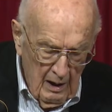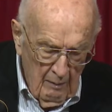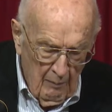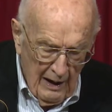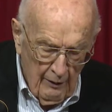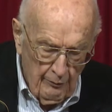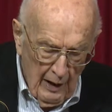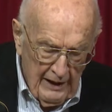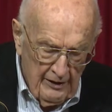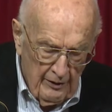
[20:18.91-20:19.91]
by a
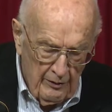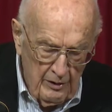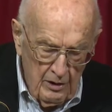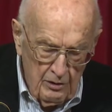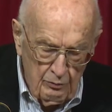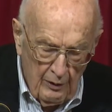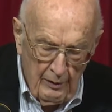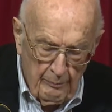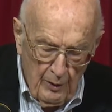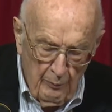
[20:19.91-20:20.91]
rider to an
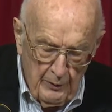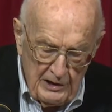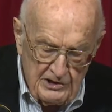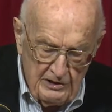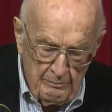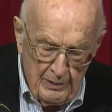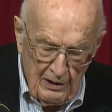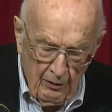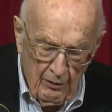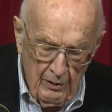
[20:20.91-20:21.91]
appropriation
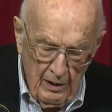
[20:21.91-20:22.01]
bill